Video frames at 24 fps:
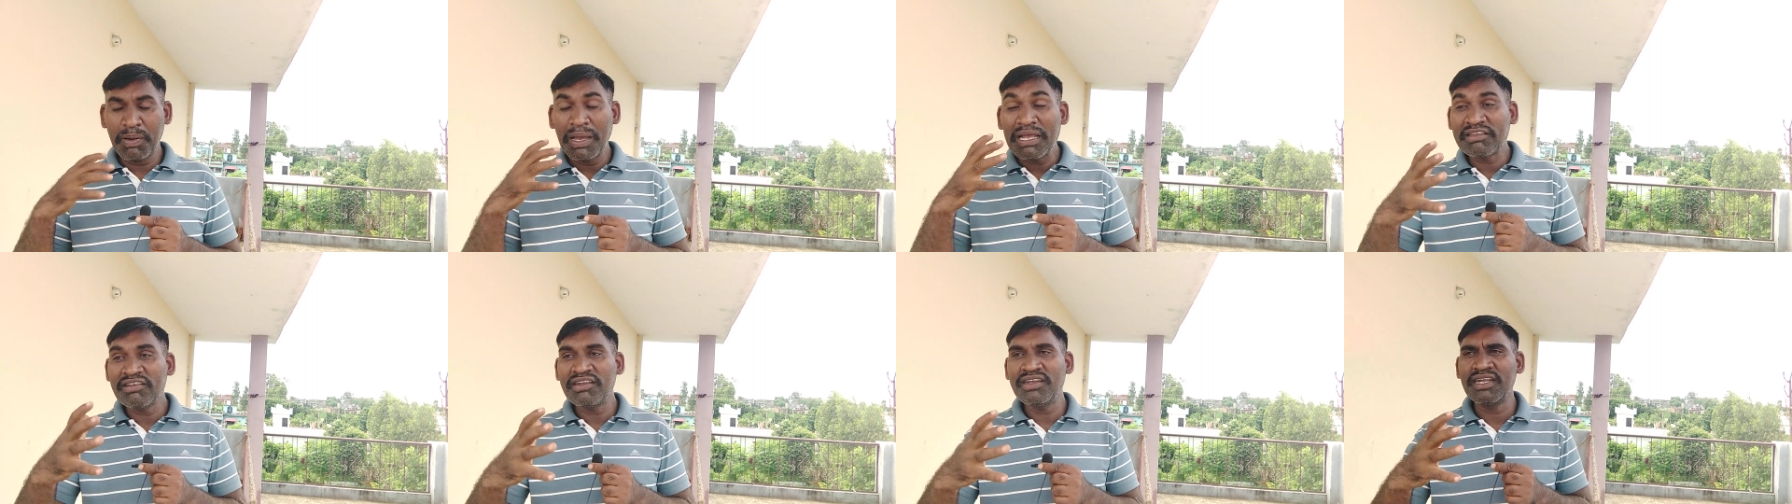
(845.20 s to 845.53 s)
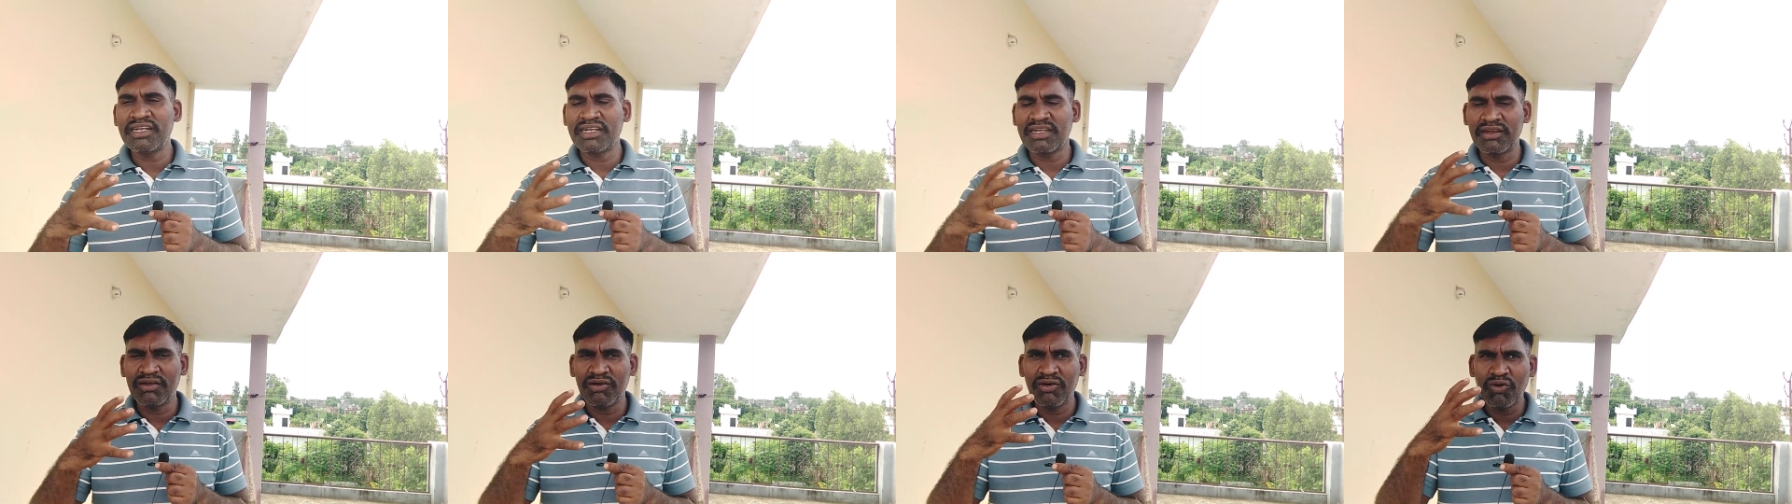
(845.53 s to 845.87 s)

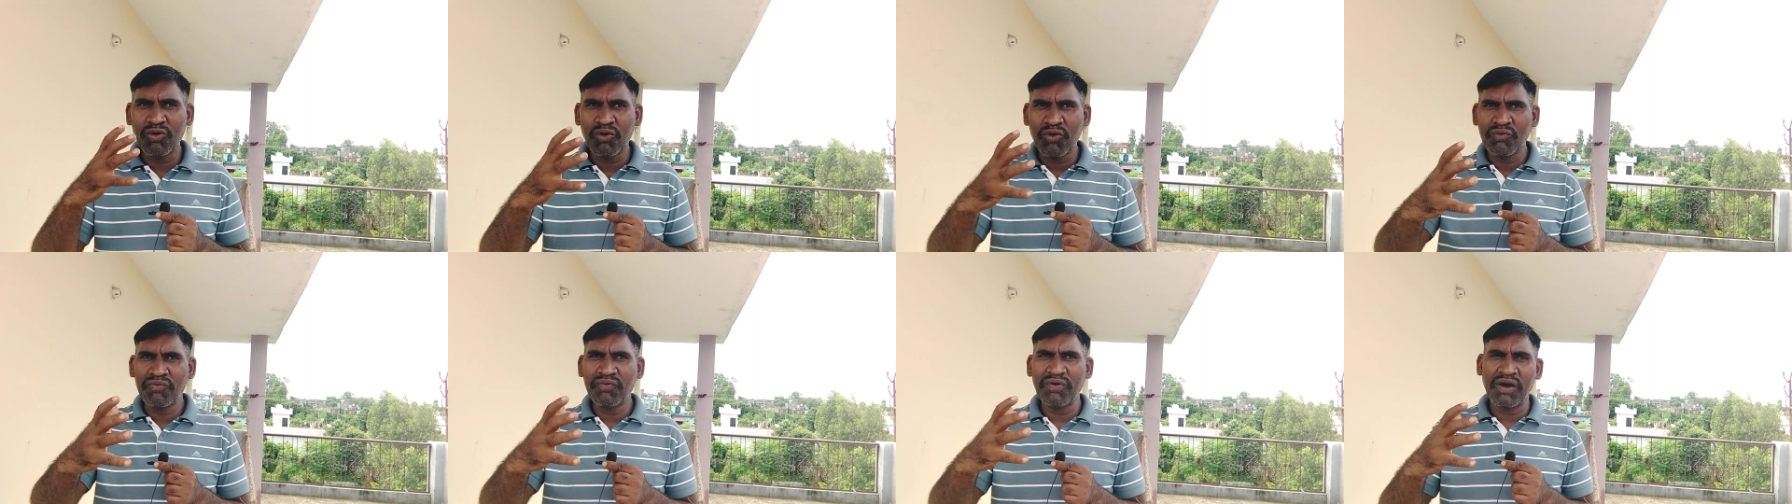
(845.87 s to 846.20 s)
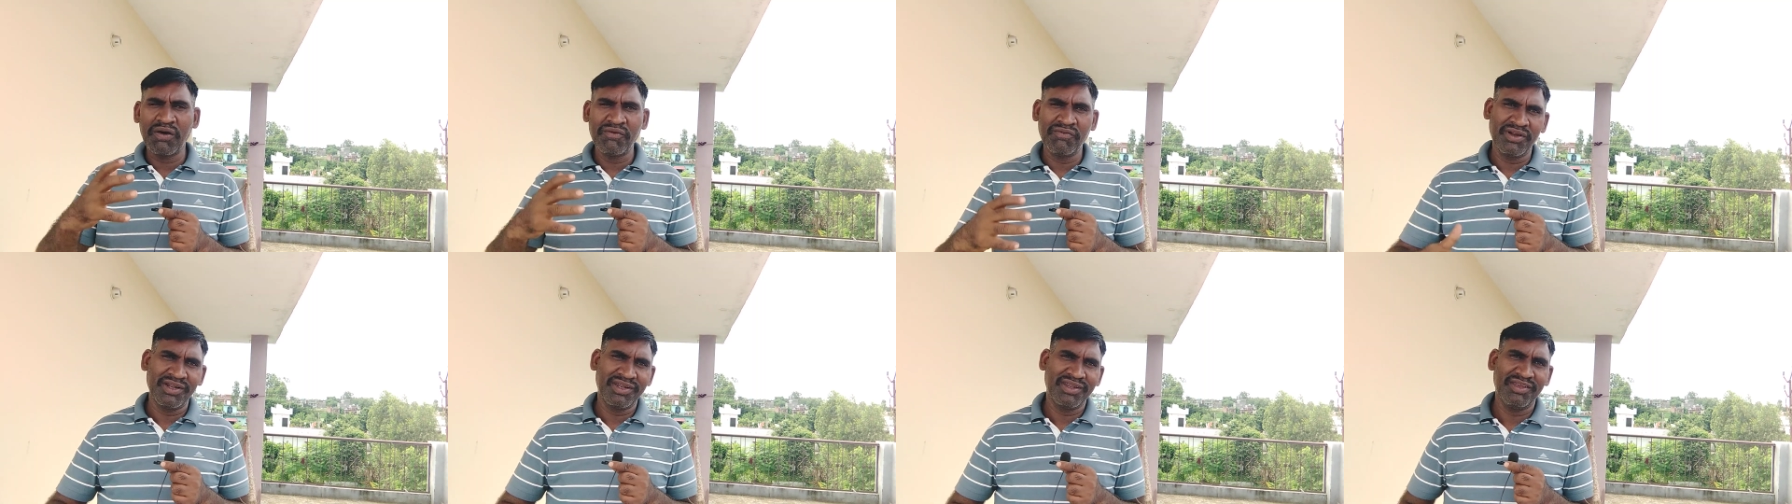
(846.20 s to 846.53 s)
passionate of
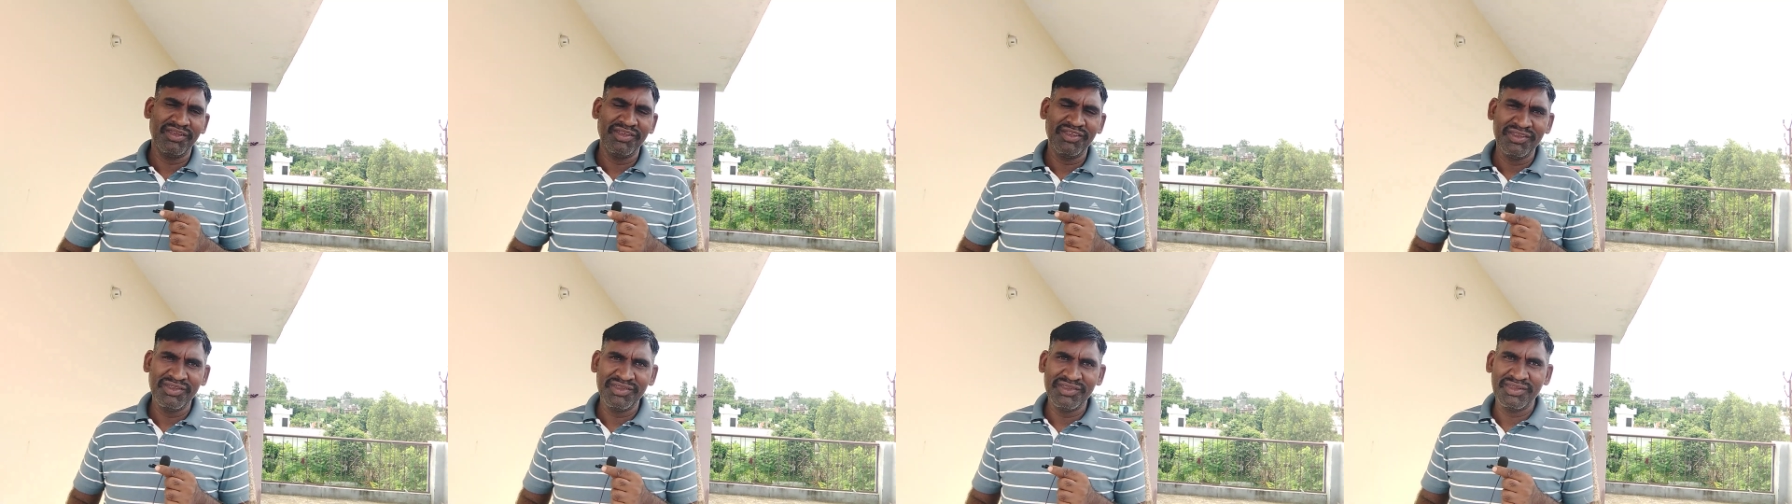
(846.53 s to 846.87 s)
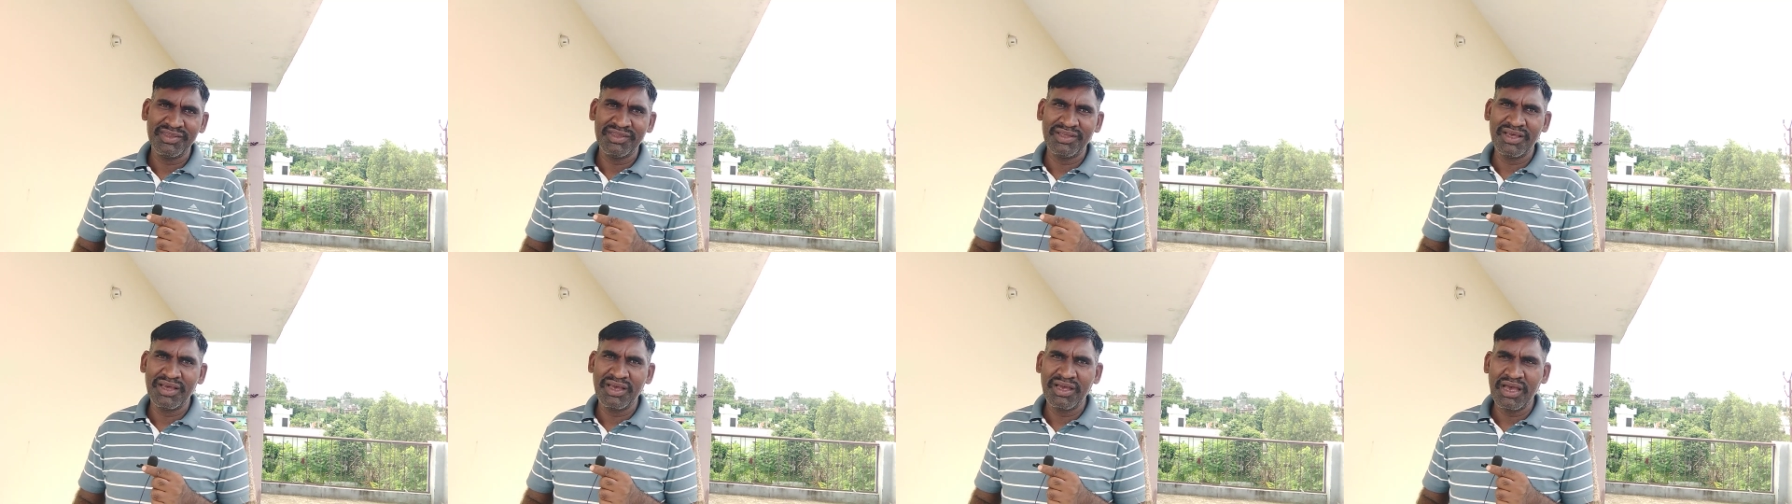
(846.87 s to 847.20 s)
our
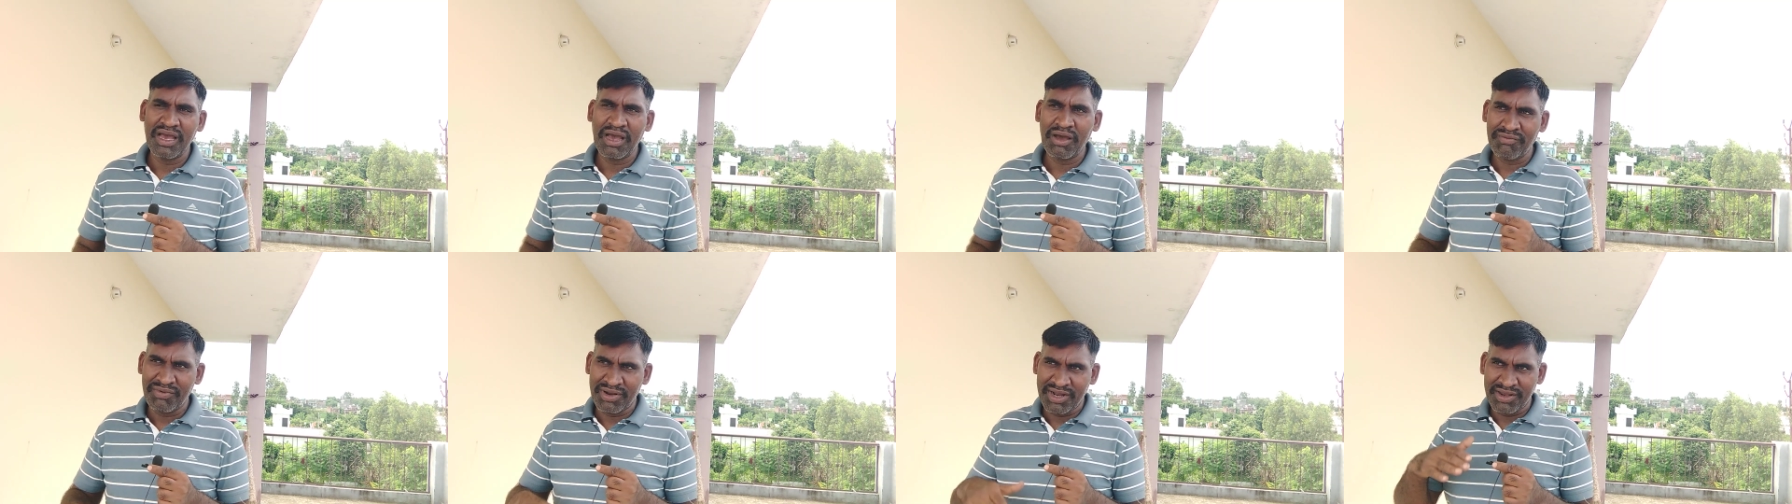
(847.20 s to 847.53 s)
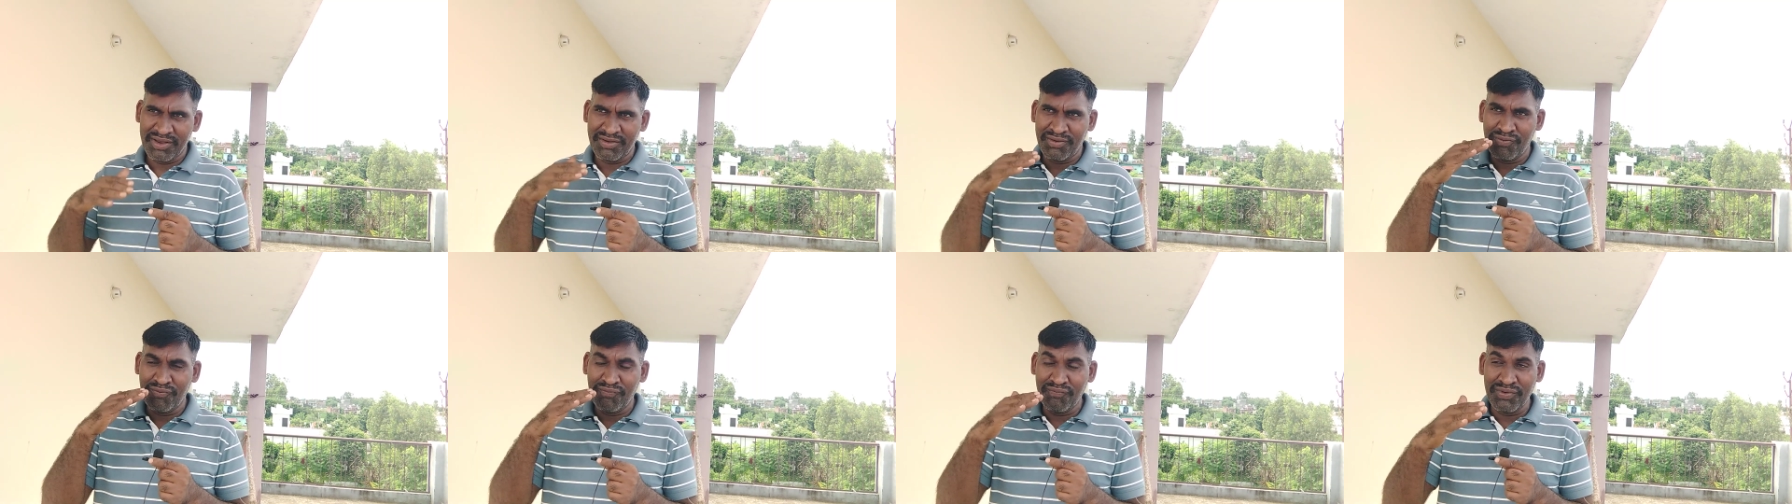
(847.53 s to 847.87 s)
uh, our
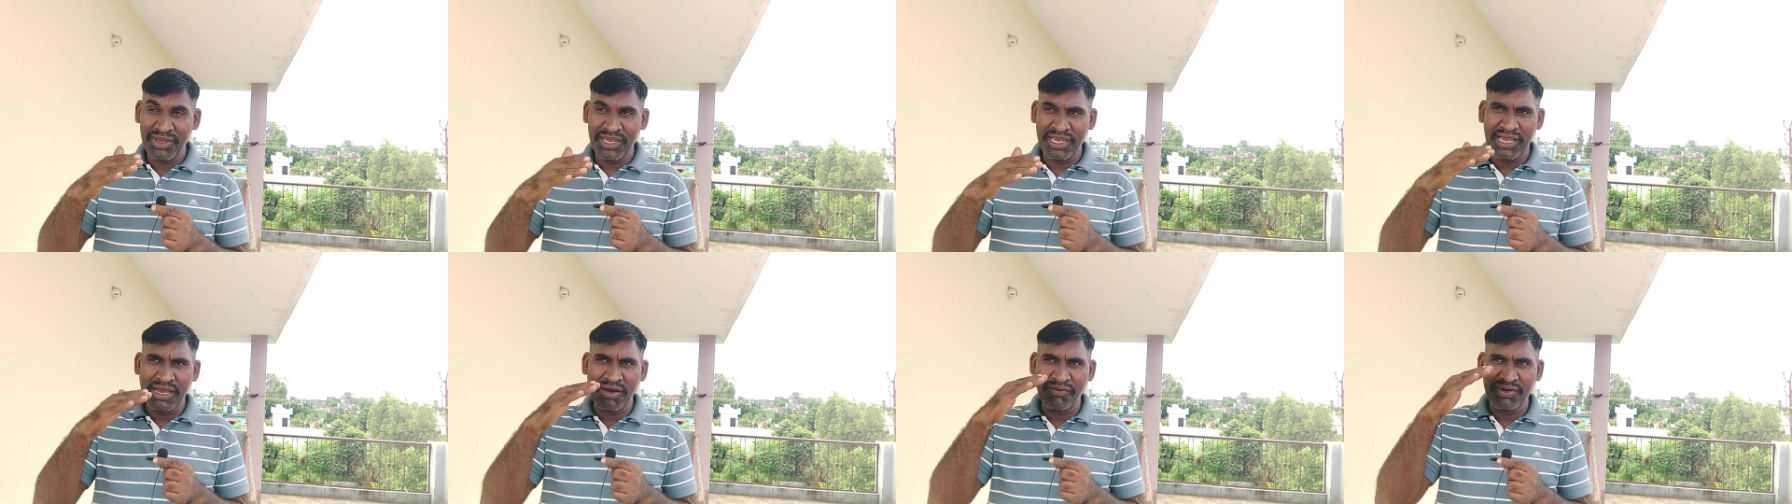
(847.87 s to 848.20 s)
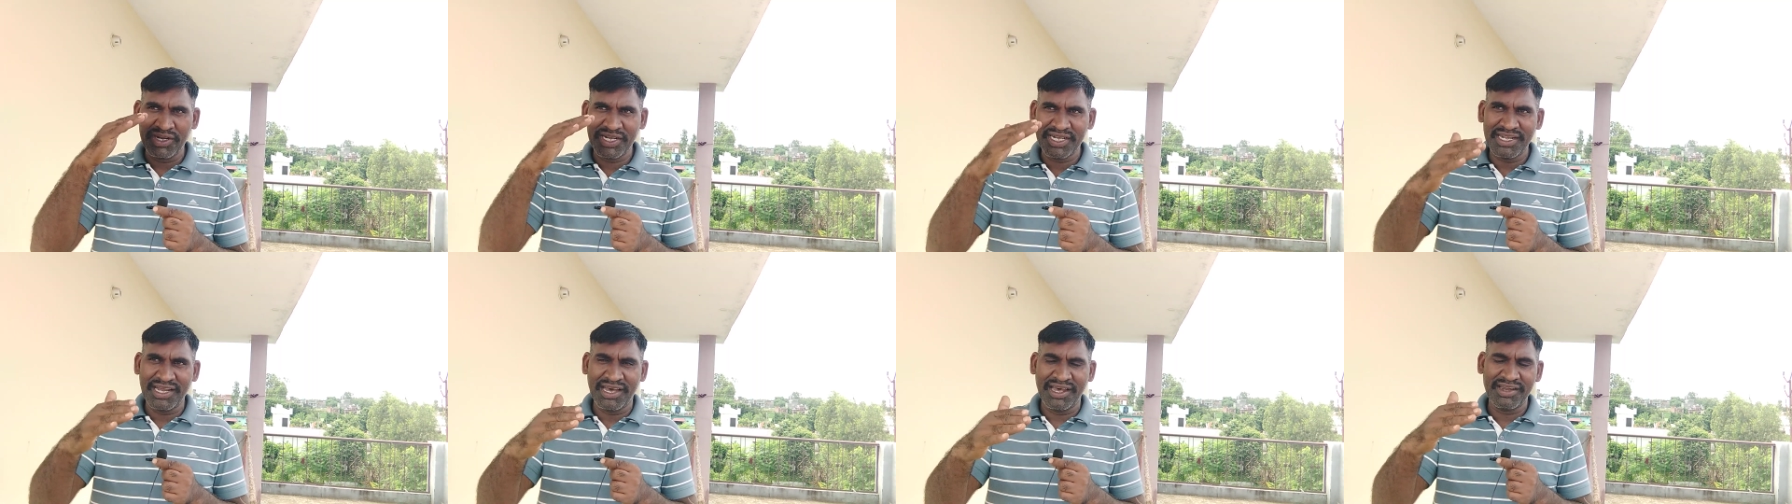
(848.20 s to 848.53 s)
uh, way, our
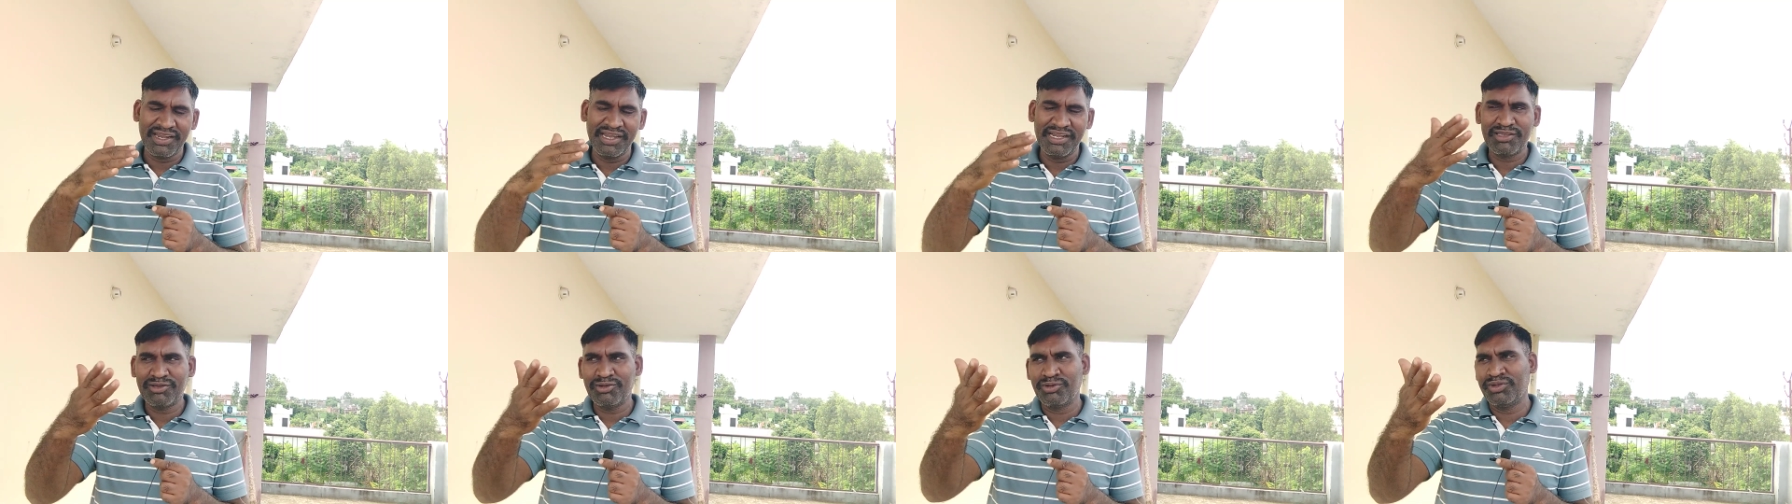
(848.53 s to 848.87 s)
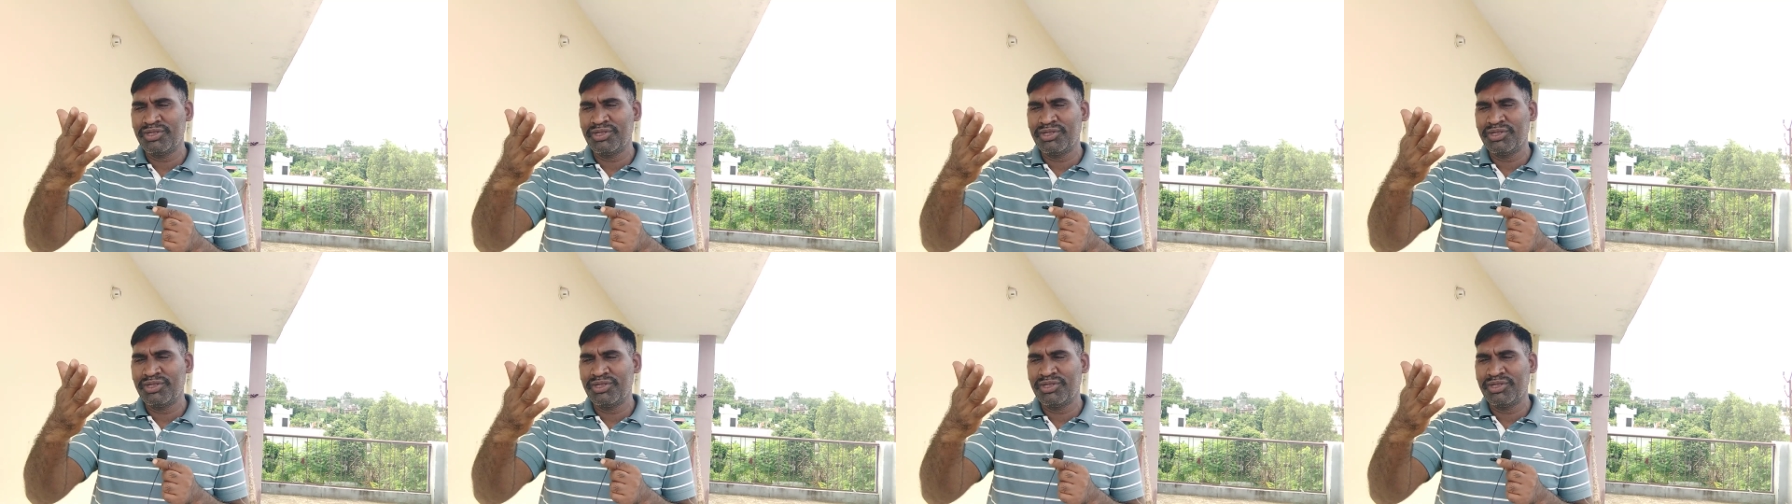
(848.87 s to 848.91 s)
target.